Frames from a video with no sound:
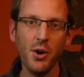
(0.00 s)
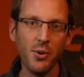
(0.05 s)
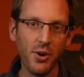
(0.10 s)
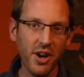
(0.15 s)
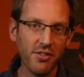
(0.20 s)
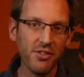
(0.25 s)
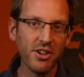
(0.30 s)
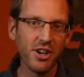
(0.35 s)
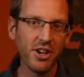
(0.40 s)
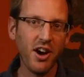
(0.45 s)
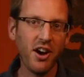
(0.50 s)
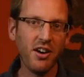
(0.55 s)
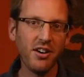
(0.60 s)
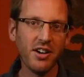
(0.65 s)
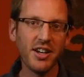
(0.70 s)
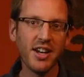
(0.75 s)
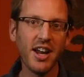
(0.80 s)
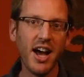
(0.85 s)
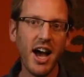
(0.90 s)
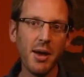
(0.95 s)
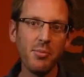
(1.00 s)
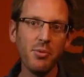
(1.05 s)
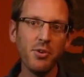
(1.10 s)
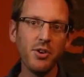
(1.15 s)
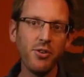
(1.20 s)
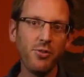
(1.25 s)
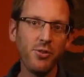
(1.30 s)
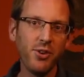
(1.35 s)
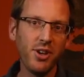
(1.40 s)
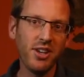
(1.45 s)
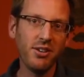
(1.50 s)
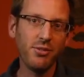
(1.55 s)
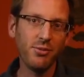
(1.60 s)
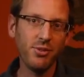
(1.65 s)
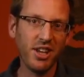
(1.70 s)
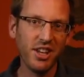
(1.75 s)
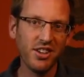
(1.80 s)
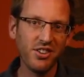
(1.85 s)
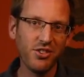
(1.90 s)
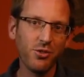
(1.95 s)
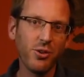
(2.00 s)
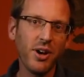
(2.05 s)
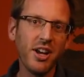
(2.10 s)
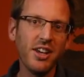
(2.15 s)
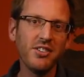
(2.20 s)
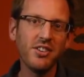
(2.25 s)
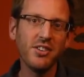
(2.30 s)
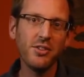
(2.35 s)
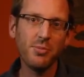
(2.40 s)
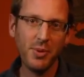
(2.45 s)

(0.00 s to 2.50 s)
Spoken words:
Whatever you call it, I believe we can trace